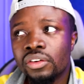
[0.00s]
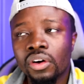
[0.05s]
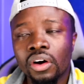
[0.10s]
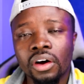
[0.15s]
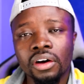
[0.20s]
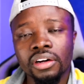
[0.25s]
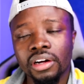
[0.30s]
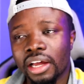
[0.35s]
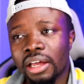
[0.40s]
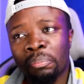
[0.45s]

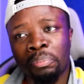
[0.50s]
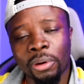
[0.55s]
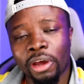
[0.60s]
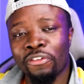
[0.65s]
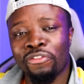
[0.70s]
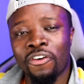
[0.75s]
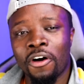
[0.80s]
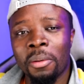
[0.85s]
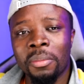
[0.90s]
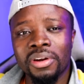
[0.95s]
or
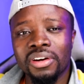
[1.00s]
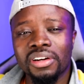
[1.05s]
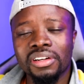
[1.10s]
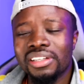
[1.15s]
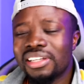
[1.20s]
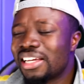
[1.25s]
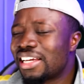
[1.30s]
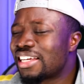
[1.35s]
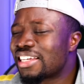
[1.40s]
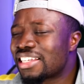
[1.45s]
performing.
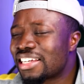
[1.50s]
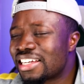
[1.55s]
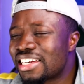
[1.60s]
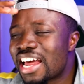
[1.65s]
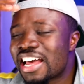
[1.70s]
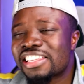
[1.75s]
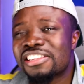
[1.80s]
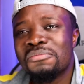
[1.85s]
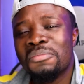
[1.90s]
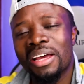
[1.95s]
It
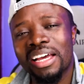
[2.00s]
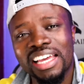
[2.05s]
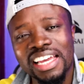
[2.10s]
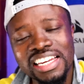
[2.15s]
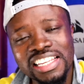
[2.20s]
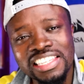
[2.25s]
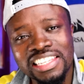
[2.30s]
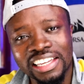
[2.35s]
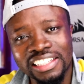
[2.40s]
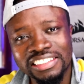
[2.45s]
doesn't make
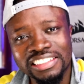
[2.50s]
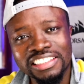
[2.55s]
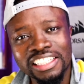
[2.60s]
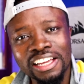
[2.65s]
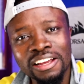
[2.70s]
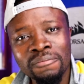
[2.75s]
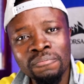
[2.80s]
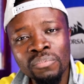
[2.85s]
any sense.